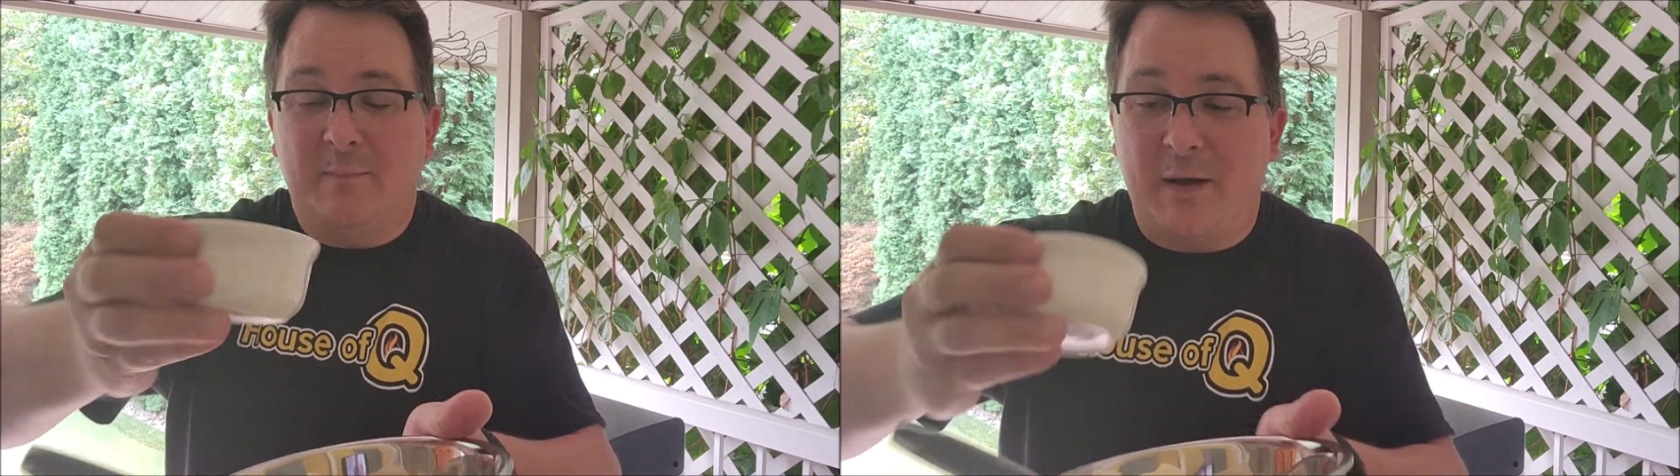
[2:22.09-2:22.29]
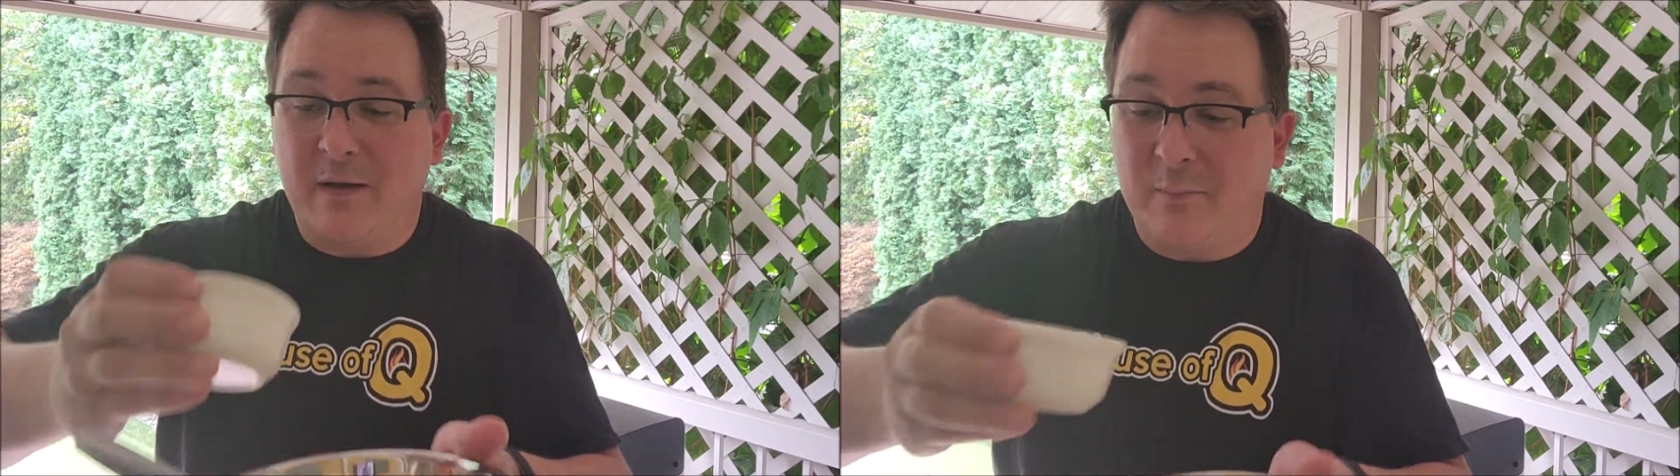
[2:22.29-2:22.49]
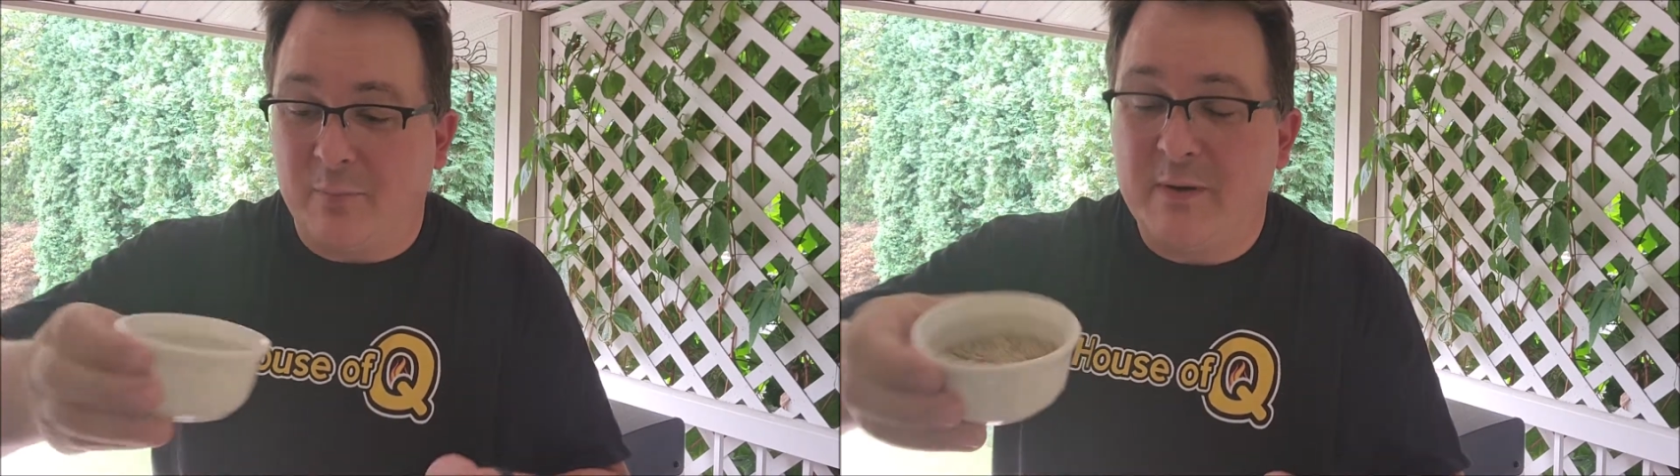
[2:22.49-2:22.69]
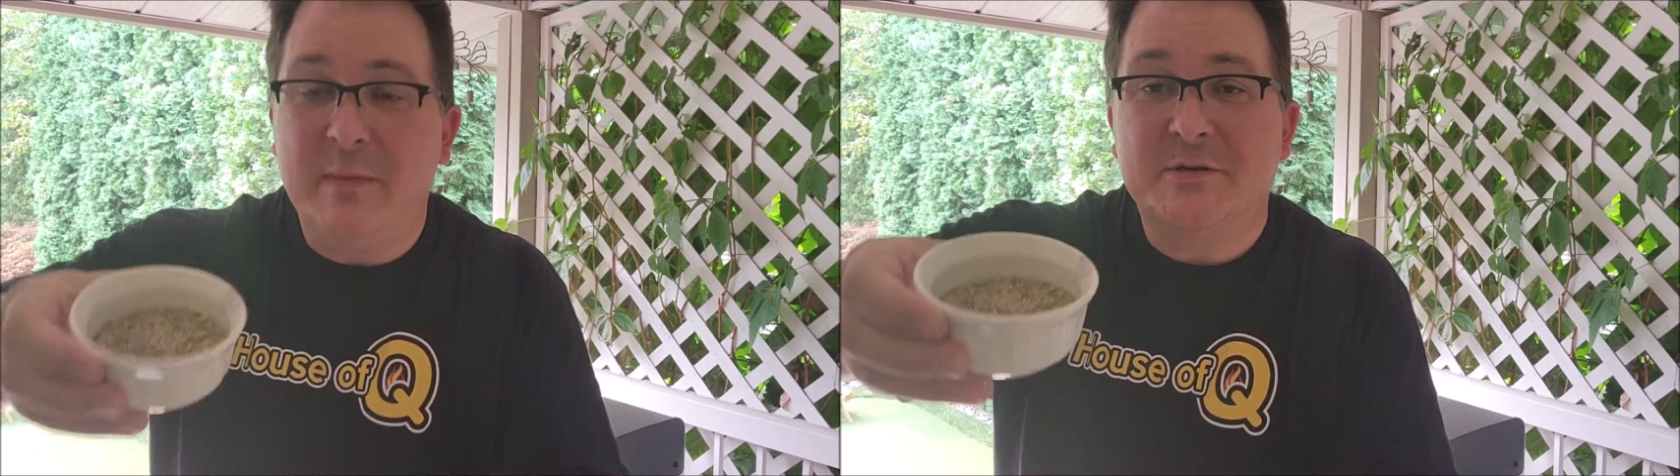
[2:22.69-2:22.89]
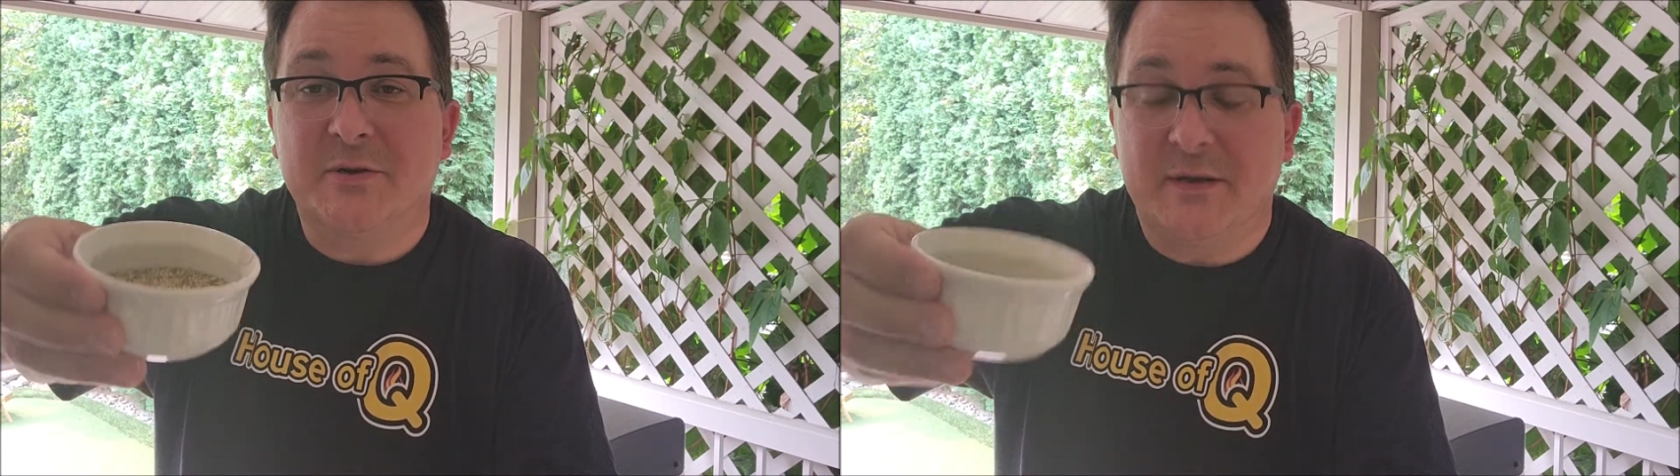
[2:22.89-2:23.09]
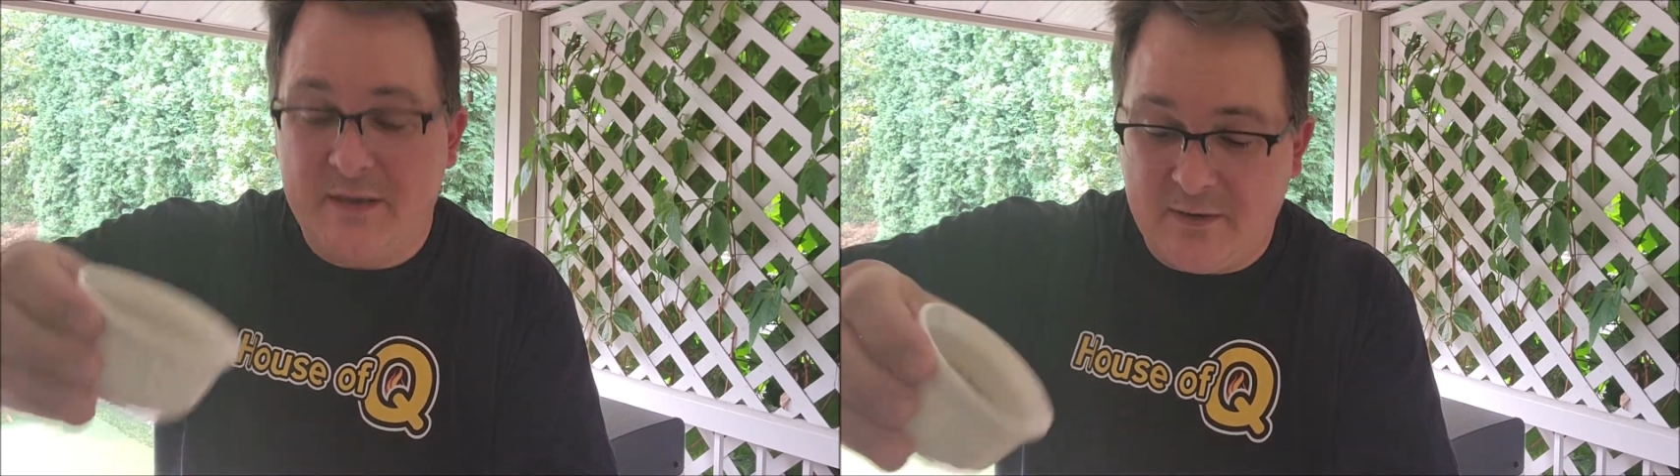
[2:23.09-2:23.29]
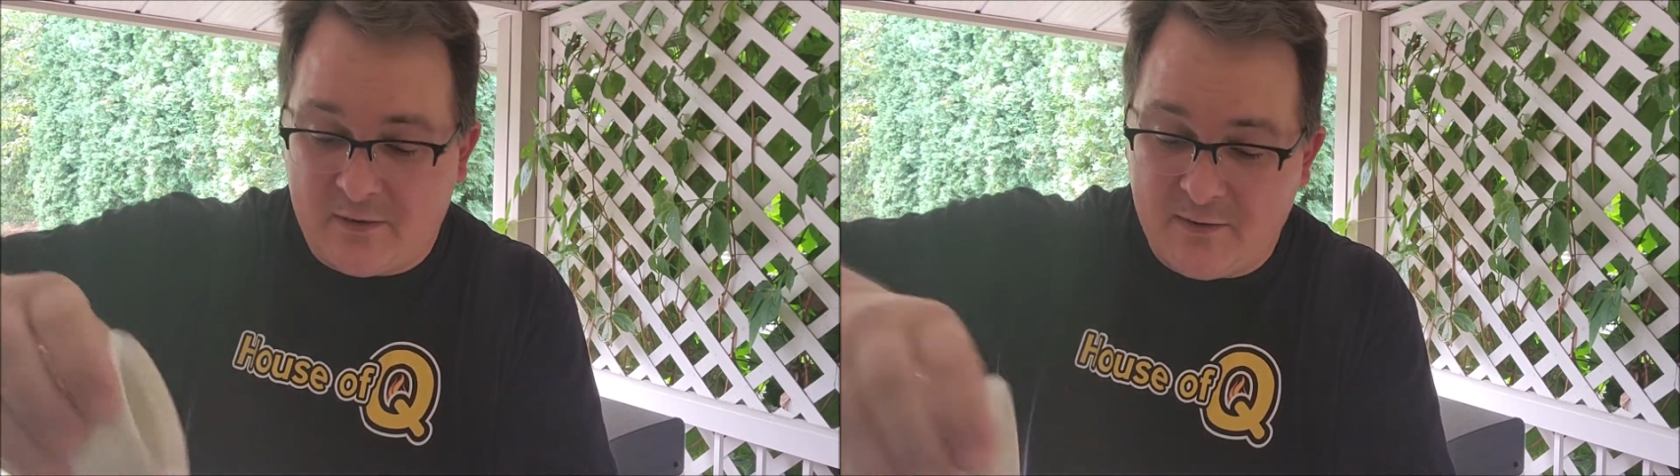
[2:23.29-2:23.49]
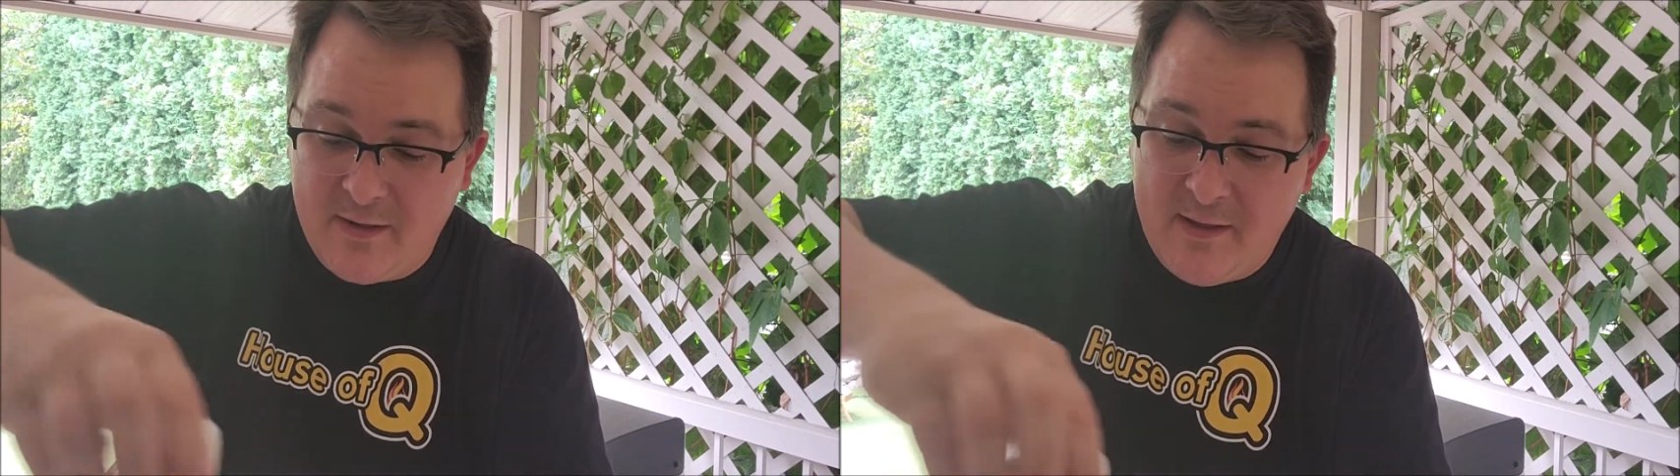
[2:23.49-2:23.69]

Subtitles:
I got pre-measured in here,